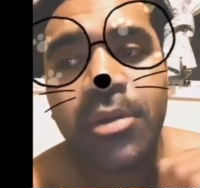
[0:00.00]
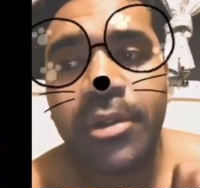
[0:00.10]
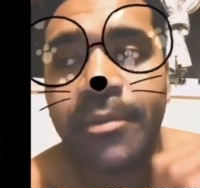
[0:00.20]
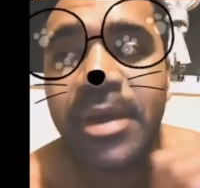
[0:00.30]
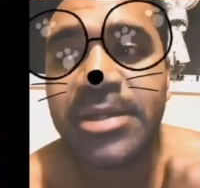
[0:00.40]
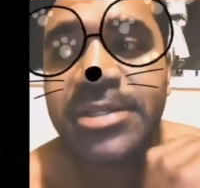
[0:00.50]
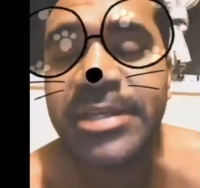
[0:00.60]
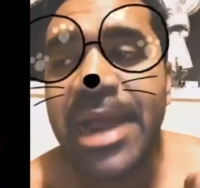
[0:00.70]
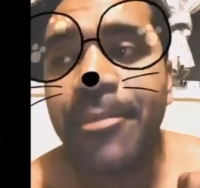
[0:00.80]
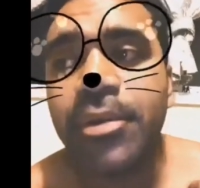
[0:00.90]
one of the best
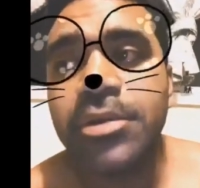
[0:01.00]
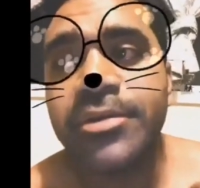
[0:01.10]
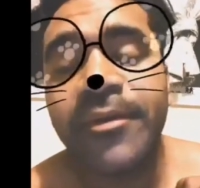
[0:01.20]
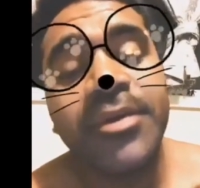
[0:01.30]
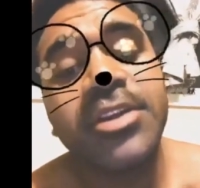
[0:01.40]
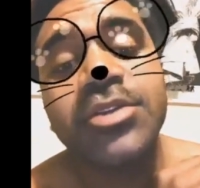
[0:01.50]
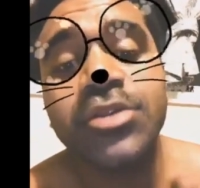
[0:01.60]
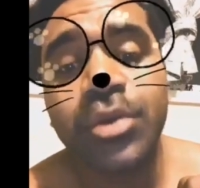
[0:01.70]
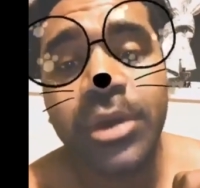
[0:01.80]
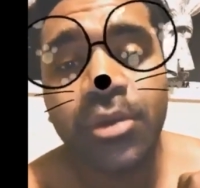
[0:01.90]
examples from the
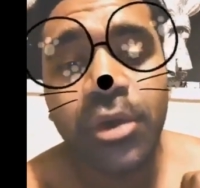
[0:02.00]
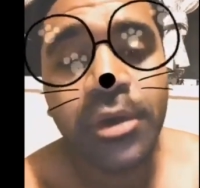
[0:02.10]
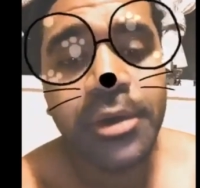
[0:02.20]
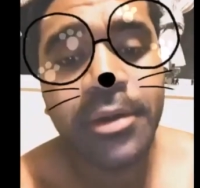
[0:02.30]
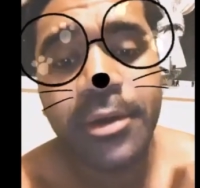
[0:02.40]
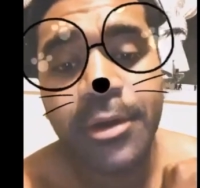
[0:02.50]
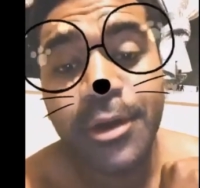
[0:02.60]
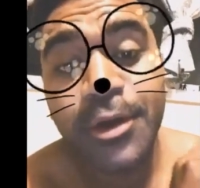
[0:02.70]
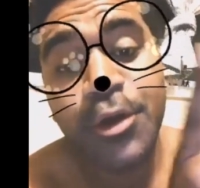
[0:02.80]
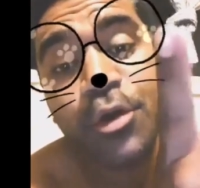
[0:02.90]
220 war.
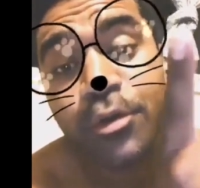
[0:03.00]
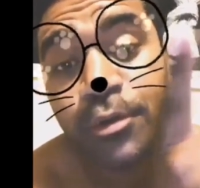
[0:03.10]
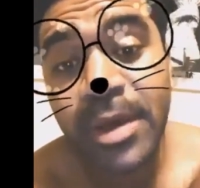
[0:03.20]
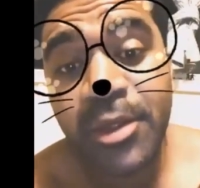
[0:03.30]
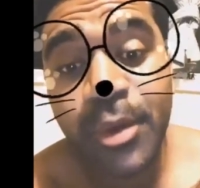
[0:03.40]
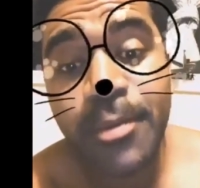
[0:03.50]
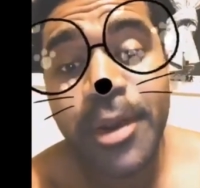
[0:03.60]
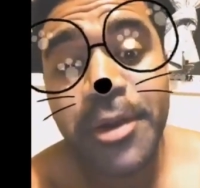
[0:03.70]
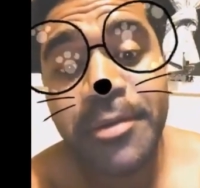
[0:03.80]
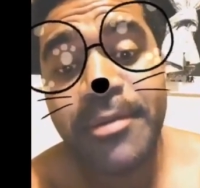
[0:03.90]
And by the way,
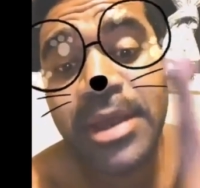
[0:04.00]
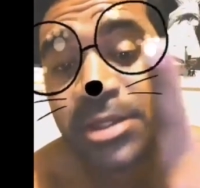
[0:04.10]
married an